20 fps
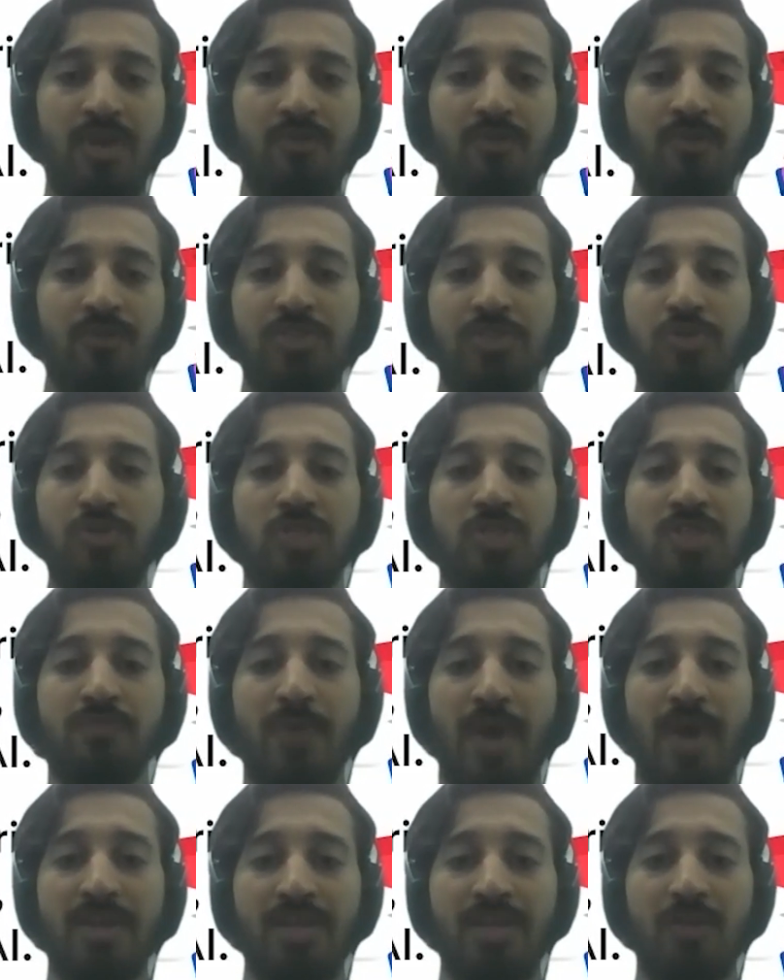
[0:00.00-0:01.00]
which uses
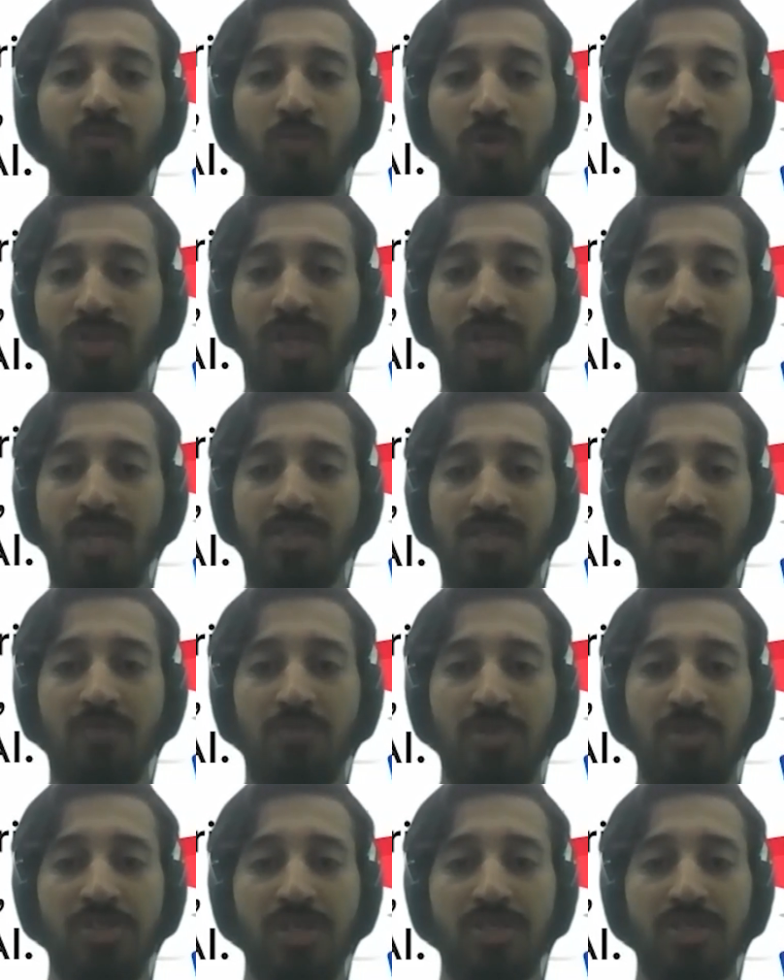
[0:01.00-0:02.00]
Python both as the
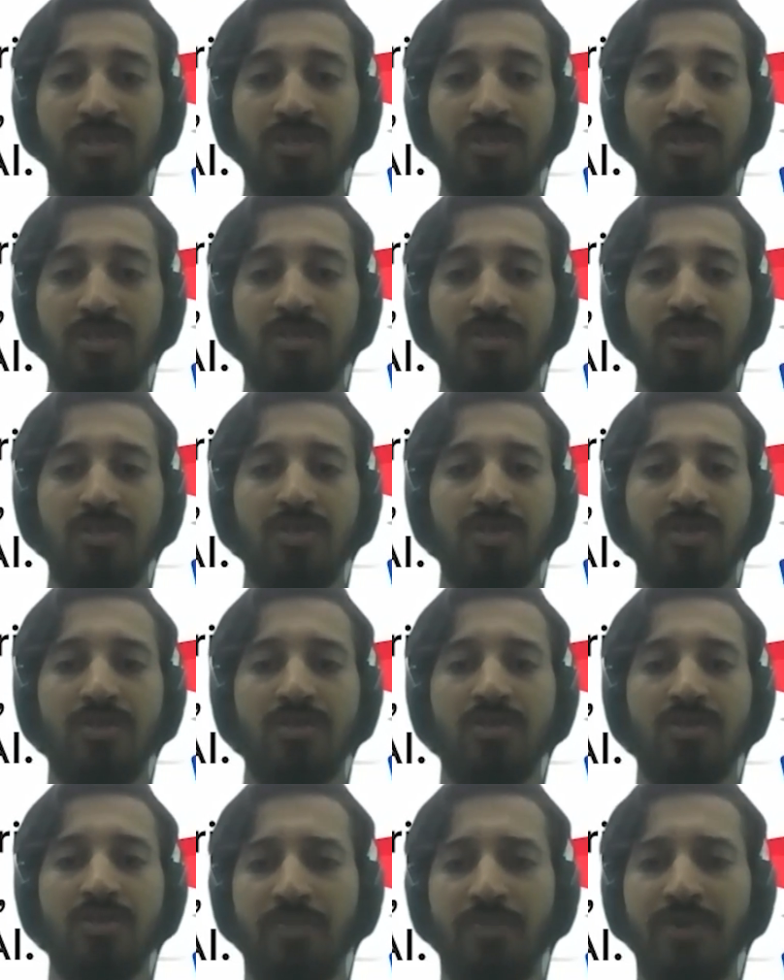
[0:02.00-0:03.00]
mission
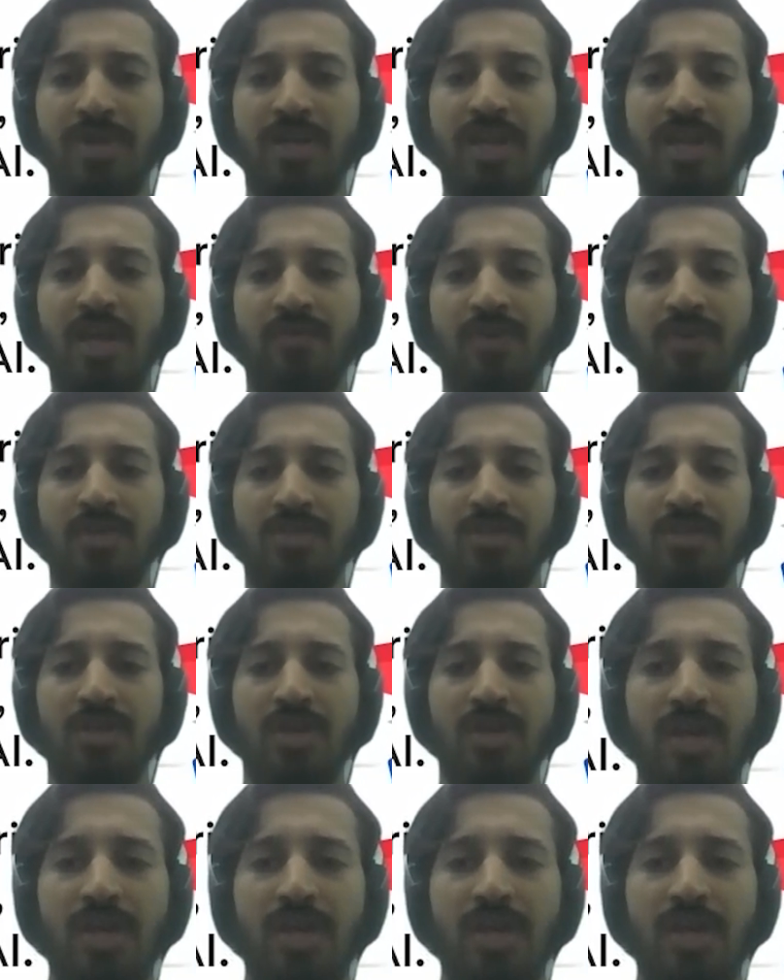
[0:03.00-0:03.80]
scripting language